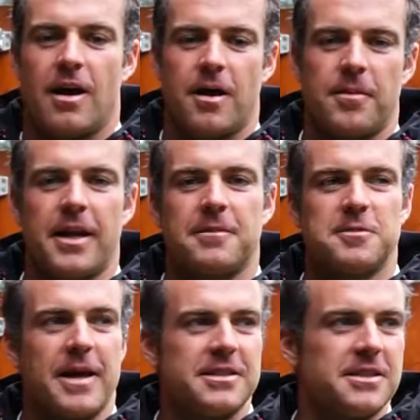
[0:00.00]
My name's
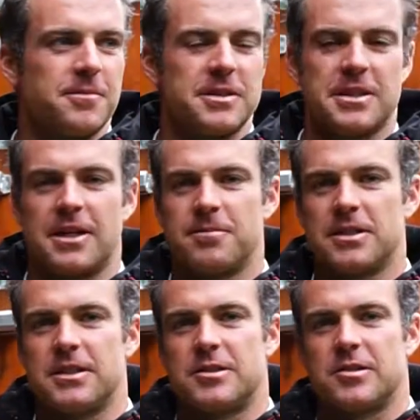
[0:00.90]
Matt Simmons, and I'm the
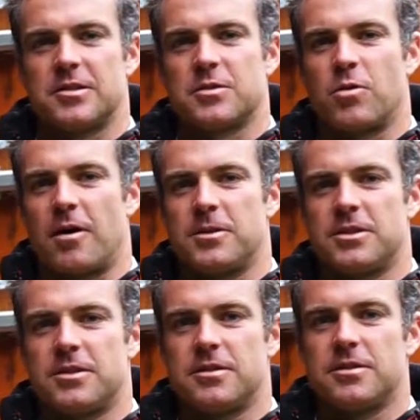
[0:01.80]
District of
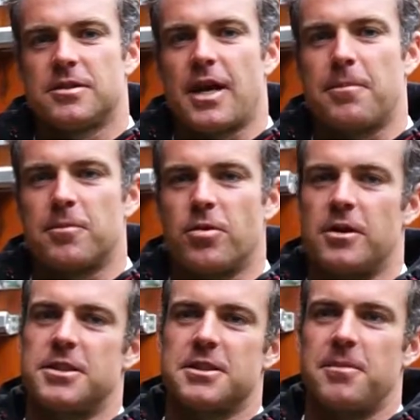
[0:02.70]
Squamish's Capital
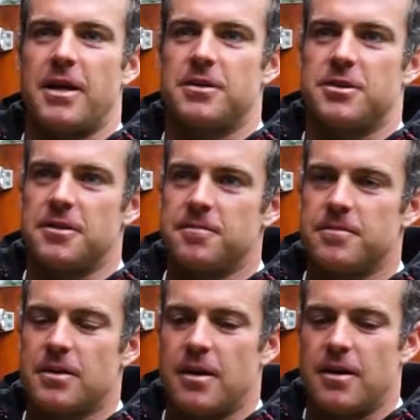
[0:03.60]
Projects Manager.
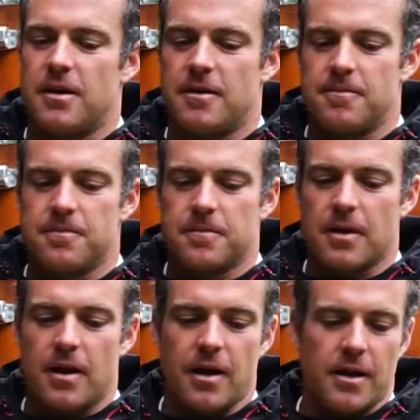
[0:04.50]

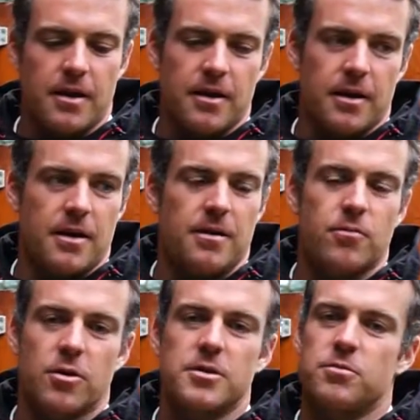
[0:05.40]
I
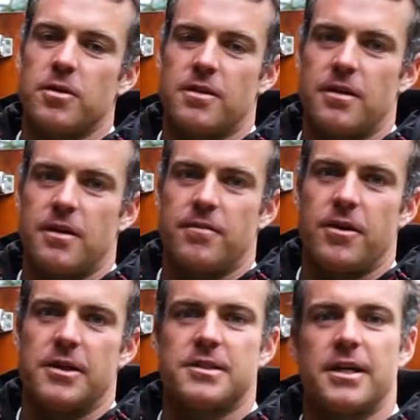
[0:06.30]
worked with
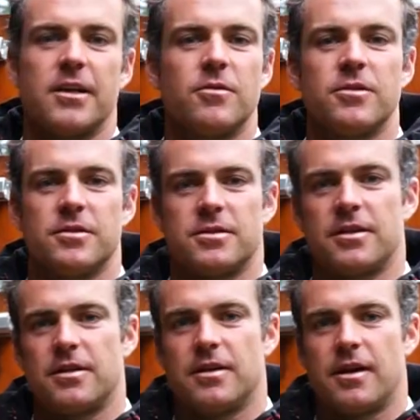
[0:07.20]
various stakeholders
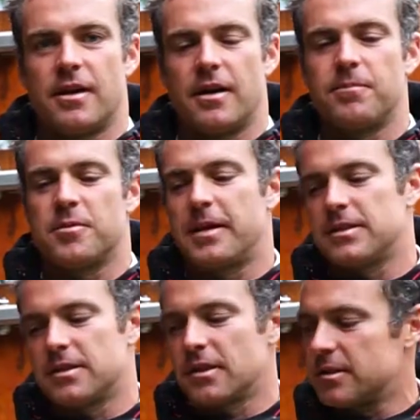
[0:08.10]
in
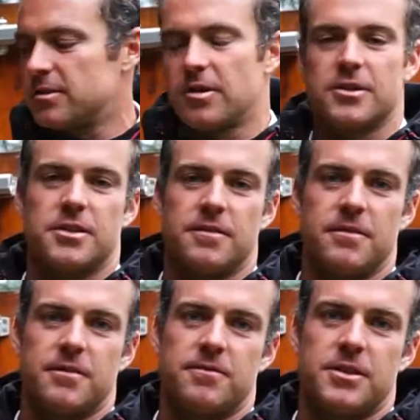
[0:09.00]
implementing the construction of
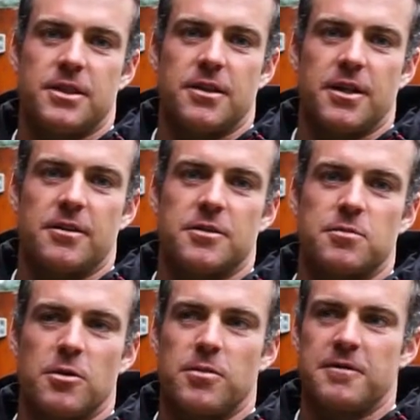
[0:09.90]
the facility here in the
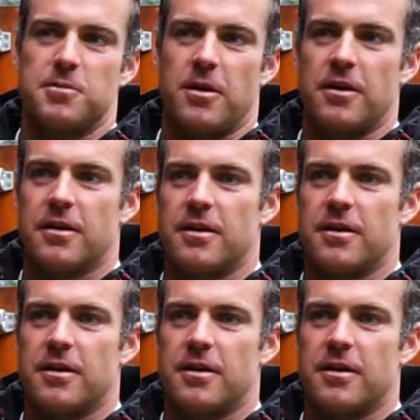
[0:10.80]
Smoke Bluffs Park.